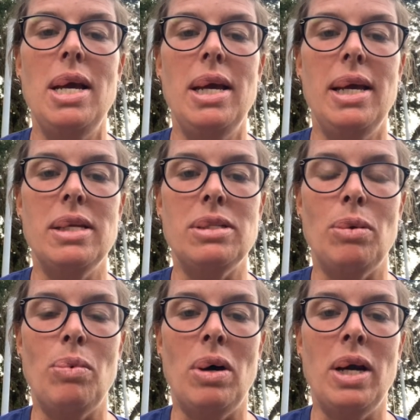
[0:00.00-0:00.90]
It is a
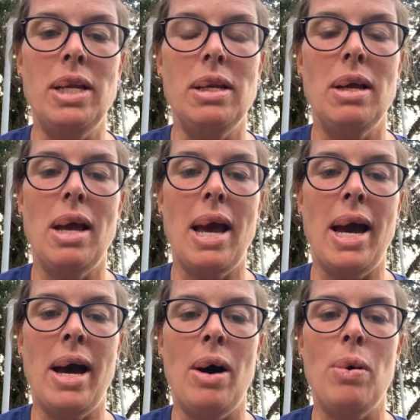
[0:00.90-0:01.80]
what,
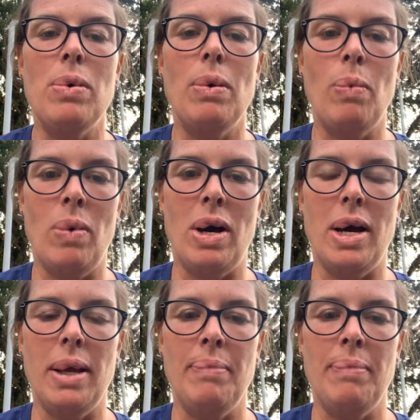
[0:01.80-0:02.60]
how, why.